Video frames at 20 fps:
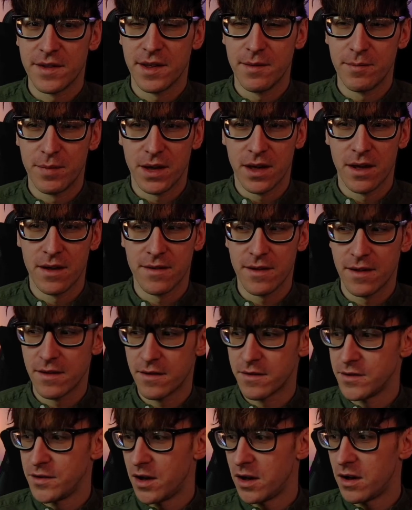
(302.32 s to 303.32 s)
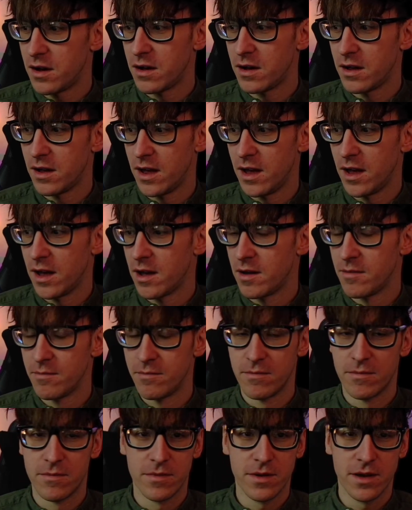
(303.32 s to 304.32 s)
because it's not
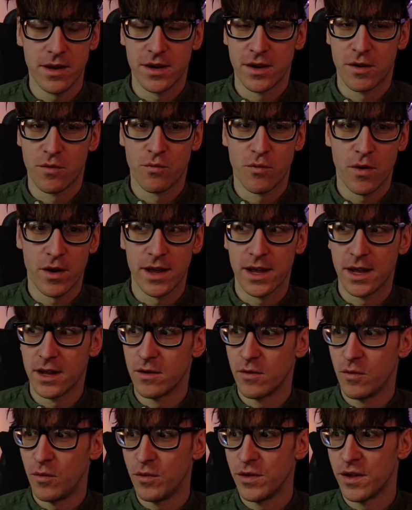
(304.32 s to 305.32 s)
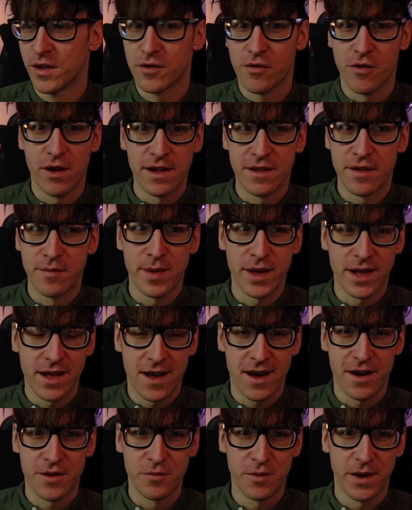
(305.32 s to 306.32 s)
running all this crazy big
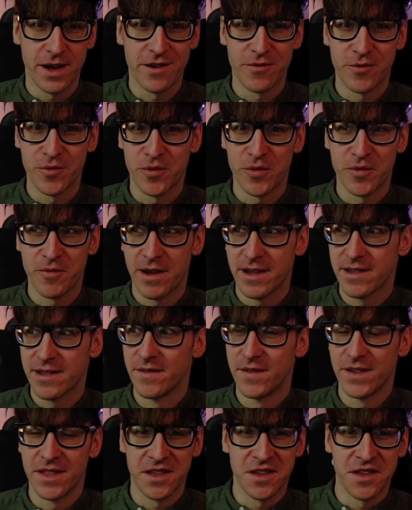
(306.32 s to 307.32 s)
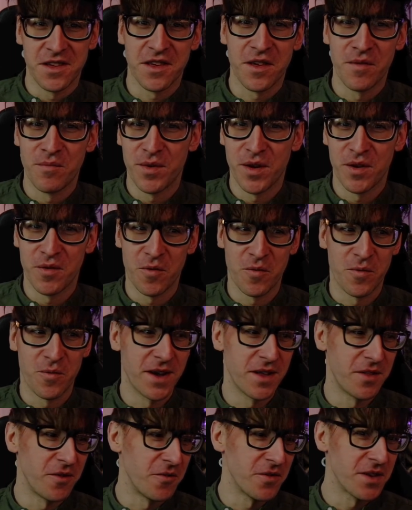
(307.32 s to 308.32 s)
hardware and all the rest of it that your computer will,
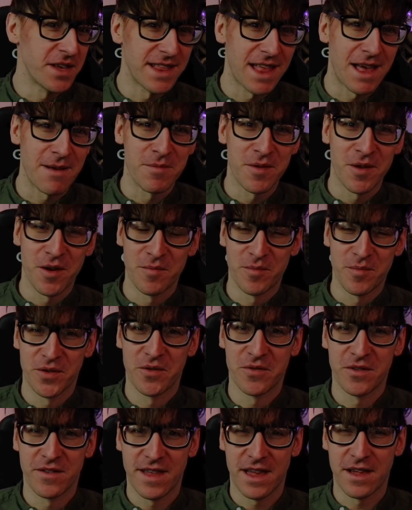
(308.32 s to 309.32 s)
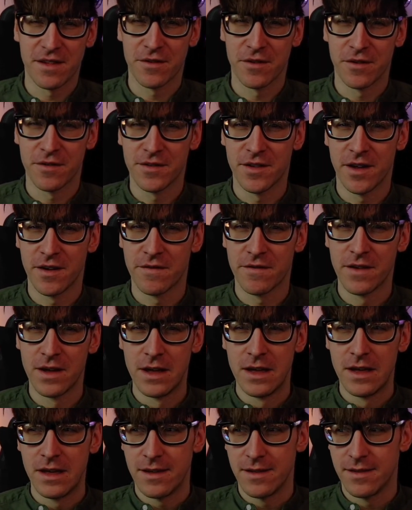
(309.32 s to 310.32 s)
or your laptop and all of that sort of stuff,
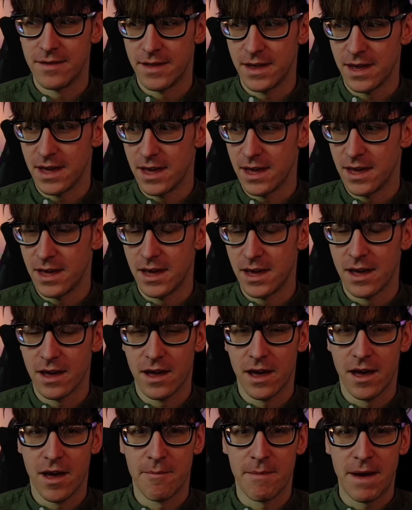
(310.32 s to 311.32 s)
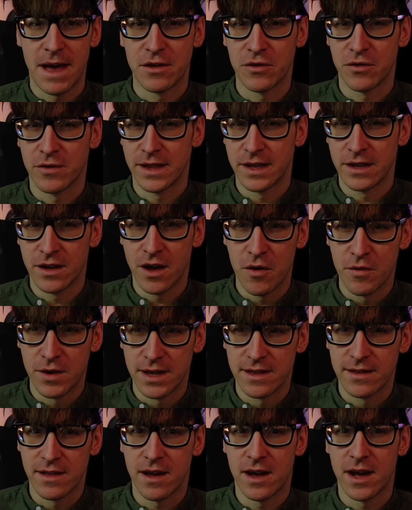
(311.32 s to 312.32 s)
the actual encoding
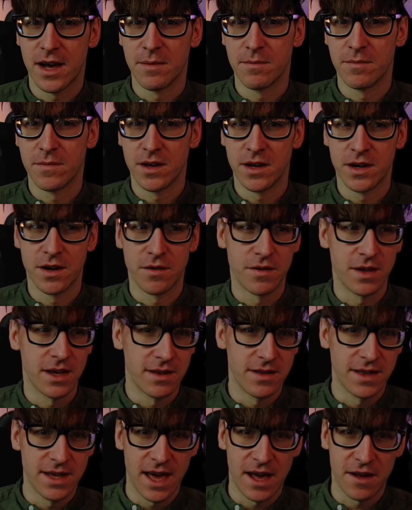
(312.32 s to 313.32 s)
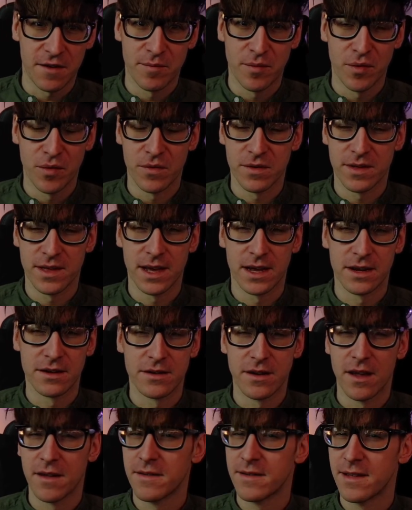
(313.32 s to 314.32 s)
time, the exporting
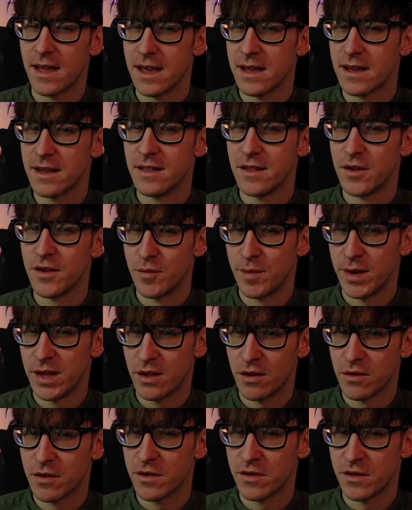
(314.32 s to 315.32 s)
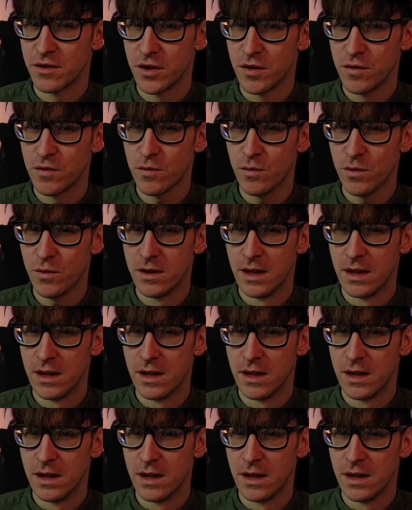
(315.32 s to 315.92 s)
does take a little bit longer than usual.